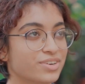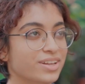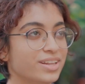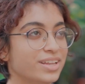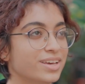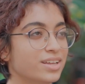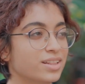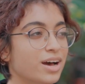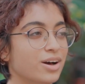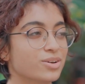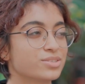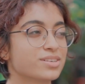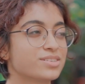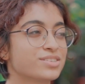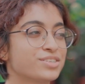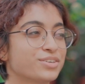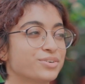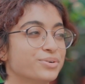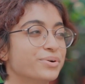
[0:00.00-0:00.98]
really
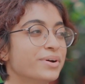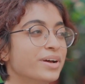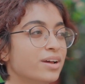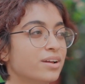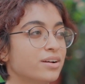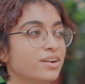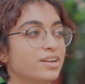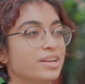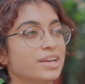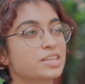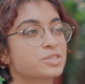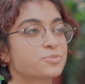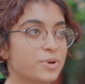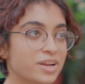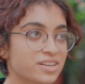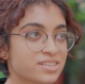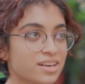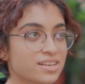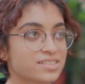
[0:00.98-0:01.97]
allows us to really
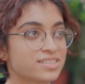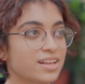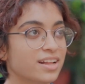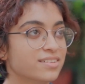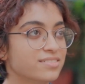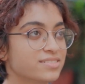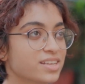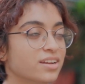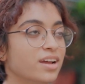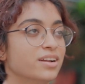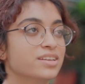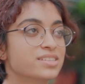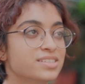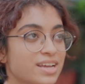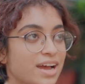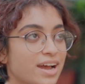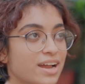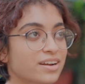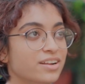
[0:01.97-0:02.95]
express ourselves and
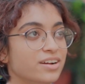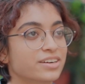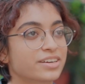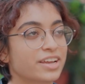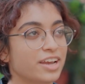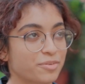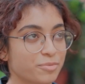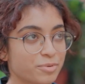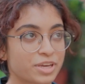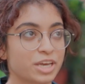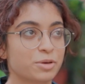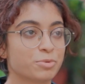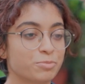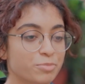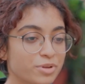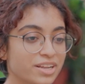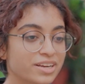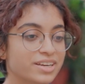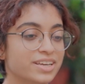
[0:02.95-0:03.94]
understand our
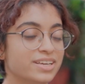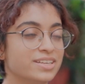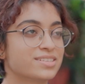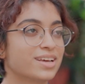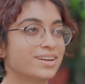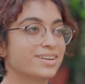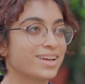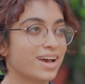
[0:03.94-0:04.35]
capabilities and